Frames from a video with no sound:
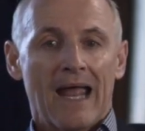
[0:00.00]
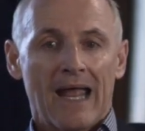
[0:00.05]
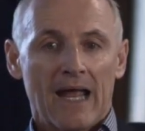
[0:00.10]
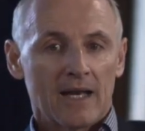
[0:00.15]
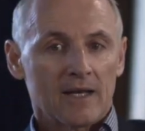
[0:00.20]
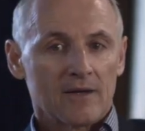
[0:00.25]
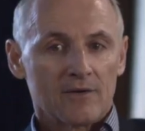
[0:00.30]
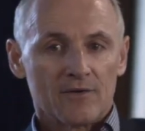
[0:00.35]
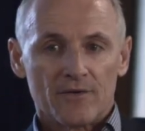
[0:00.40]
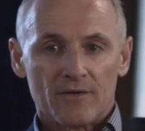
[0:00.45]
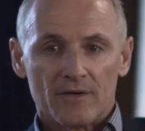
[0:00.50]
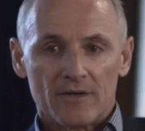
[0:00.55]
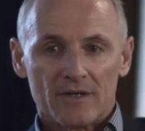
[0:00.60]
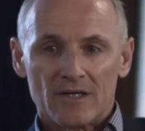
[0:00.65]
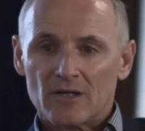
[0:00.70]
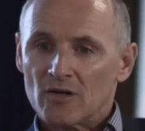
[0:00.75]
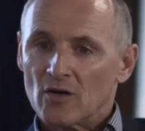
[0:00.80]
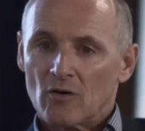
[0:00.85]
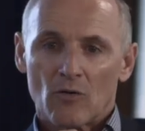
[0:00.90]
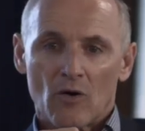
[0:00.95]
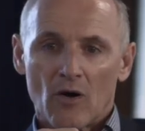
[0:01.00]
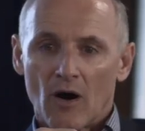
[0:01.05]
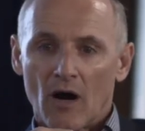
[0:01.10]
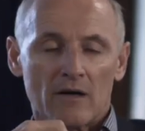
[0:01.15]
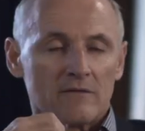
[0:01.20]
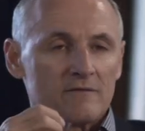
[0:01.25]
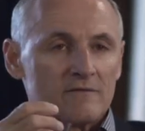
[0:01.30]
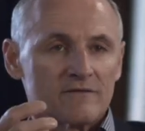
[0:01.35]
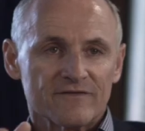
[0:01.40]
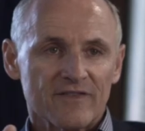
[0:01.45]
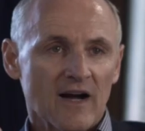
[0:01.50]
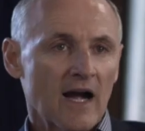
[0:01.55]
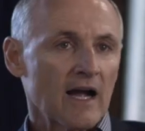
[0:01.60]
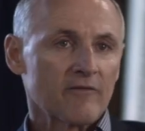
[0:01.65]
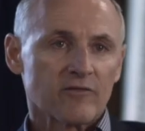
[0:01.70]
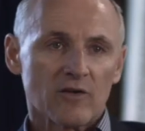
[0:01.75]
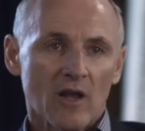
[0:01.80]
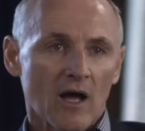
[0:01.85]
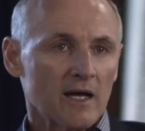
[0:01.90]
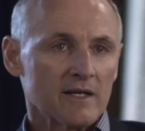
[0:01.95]
and you know, got
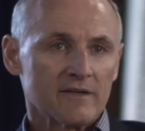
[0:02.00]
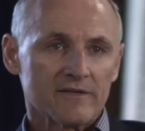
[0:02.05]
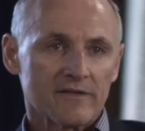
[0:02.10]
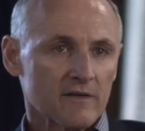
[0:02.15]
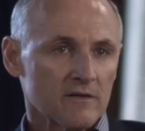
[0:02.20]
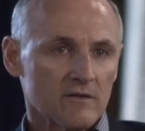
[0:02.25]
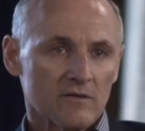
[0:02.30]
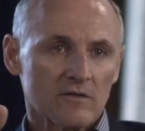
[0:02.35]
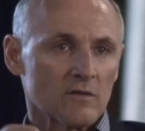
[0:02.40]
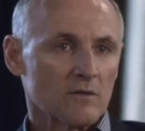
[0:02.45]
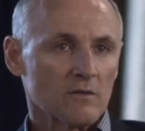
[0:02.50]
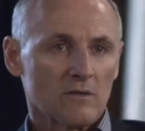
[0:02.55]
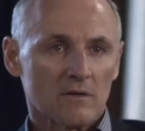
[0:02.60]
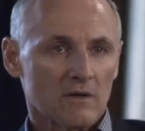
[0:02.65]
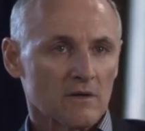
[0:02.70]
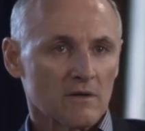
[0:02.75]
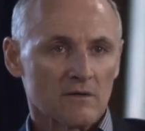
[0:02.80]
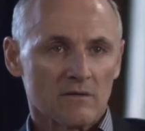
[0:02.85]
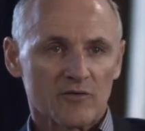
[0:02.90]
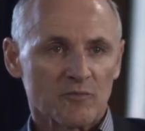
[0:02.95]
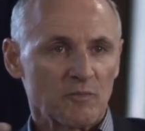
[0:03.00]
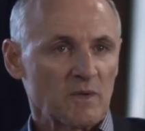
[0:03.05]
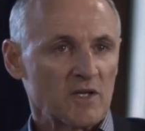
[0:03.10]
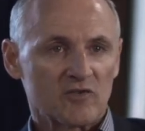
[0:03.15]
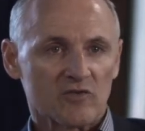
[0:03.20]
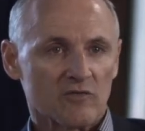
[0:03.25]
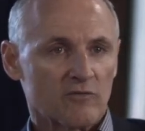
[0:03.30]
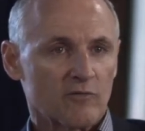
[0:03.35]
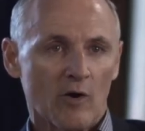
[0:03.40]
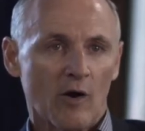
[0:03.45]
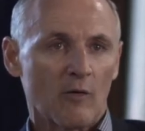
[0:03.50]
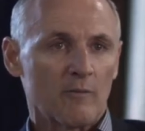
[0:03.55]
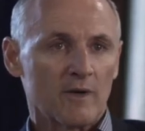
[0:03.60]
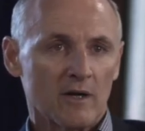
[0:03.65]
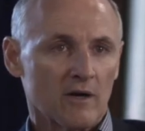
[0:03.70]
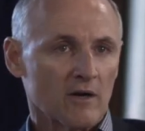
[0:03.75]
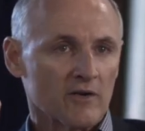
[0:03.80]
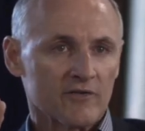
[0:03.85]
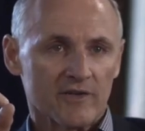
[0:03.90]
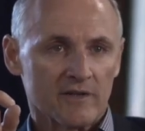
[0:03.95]
five lines into a speech of
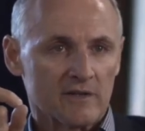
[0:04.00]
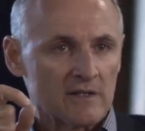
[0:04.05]
Romeo's.